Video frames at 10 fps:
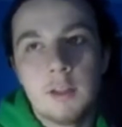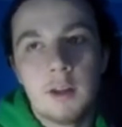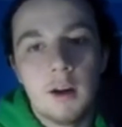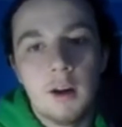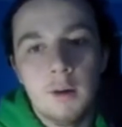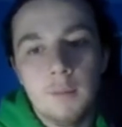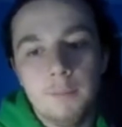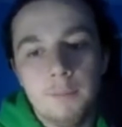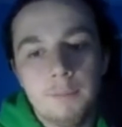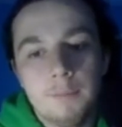
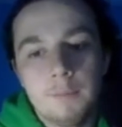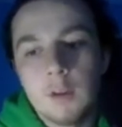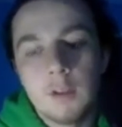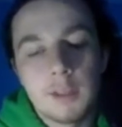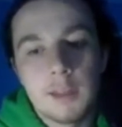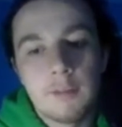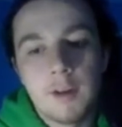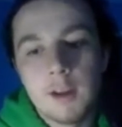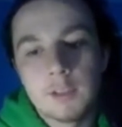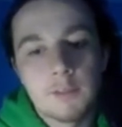like that
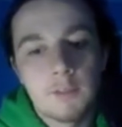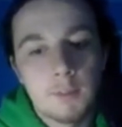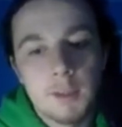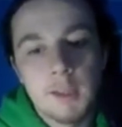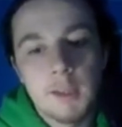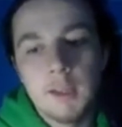Finals MVP.